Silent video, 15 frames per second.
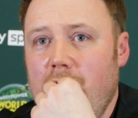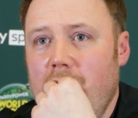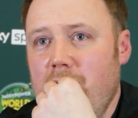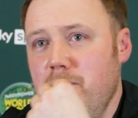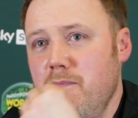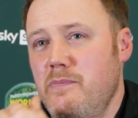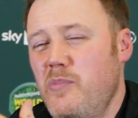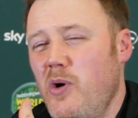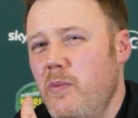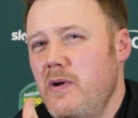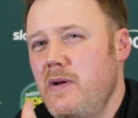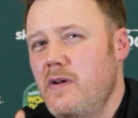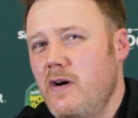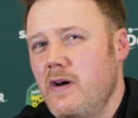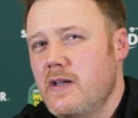I'm
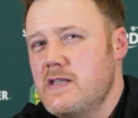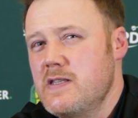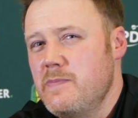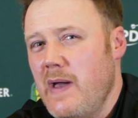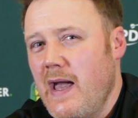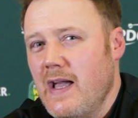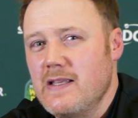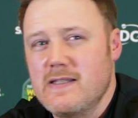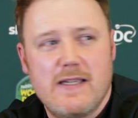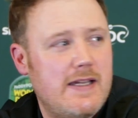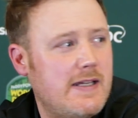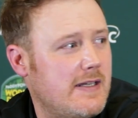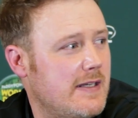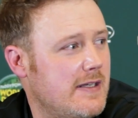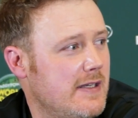probably not
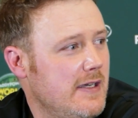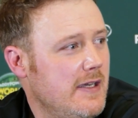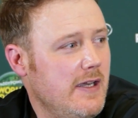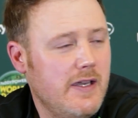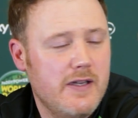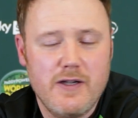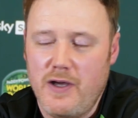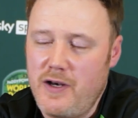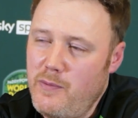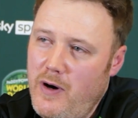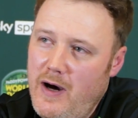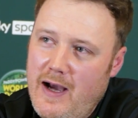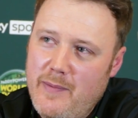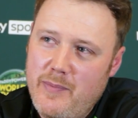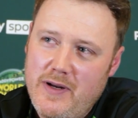expecting kind of what
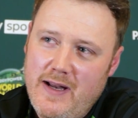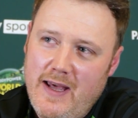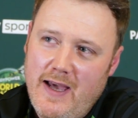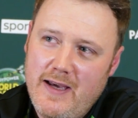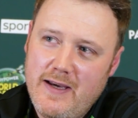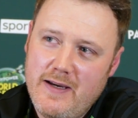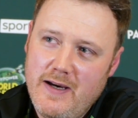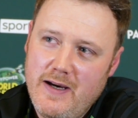happened there.